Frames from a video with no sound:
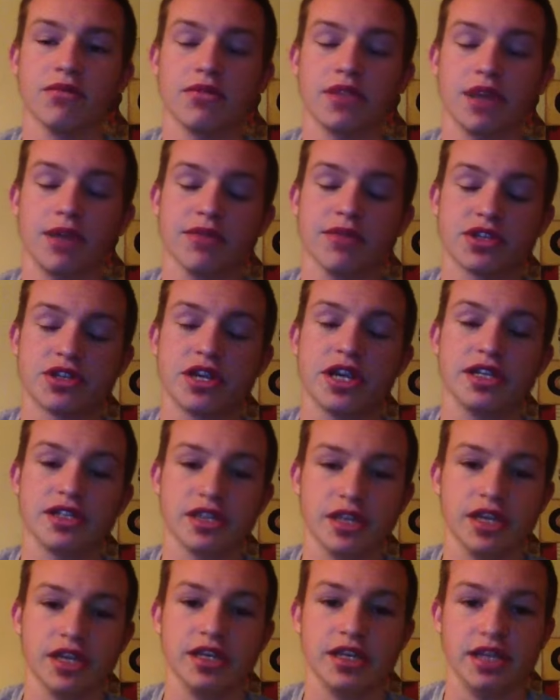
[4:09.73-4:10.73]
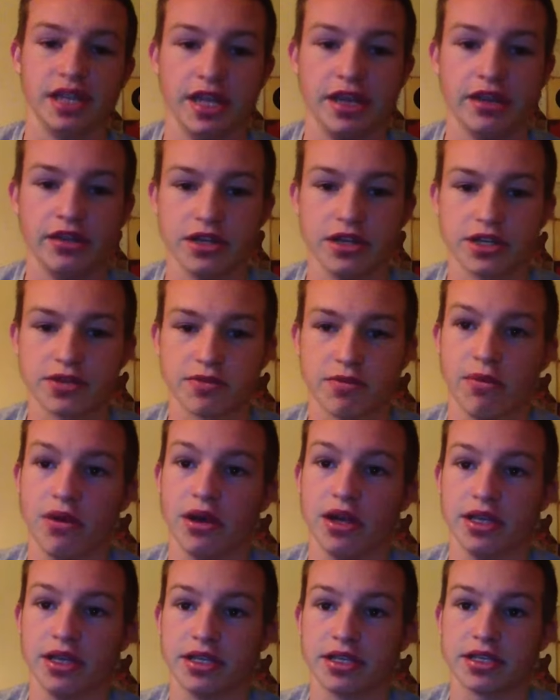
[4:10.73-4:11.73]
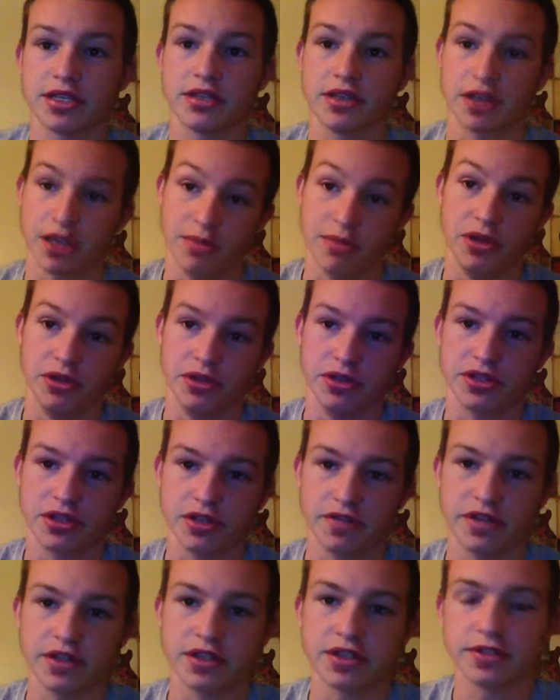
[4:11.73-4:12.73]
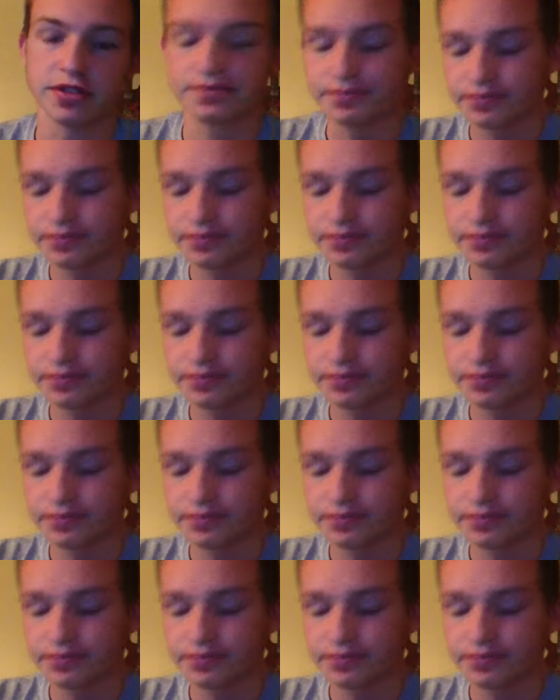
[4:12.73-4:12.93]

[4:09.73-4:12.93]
that was translated to English was the communion service.